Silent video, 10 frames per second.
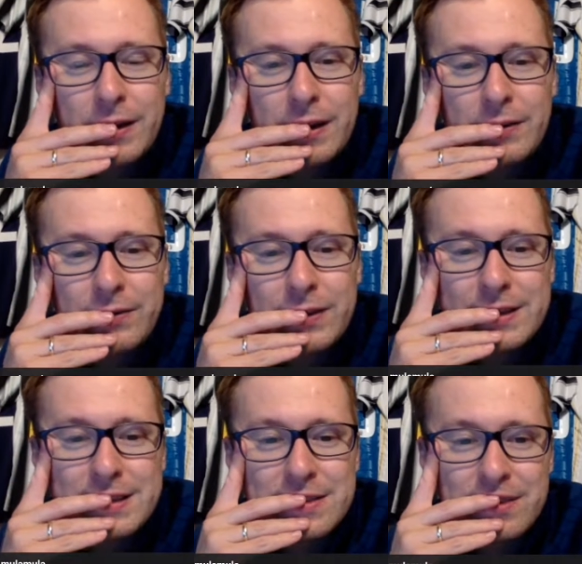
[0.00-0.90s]

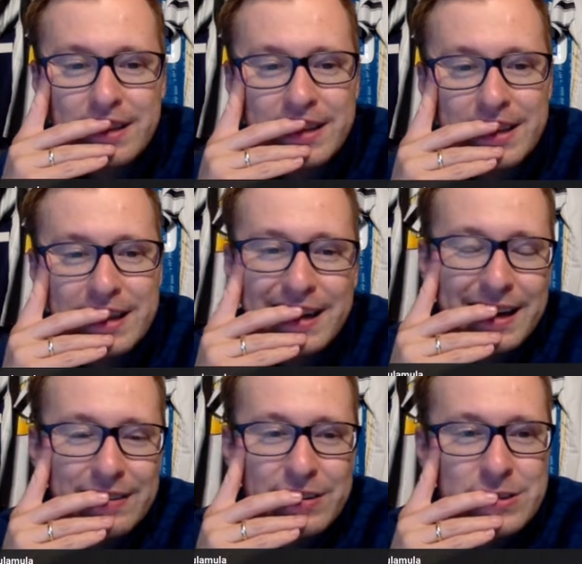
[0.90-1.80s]
Offensively,
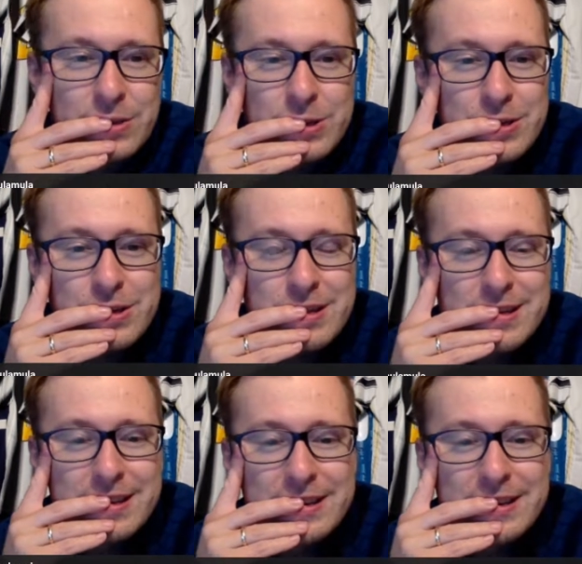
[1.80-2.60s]
I'm not so sure.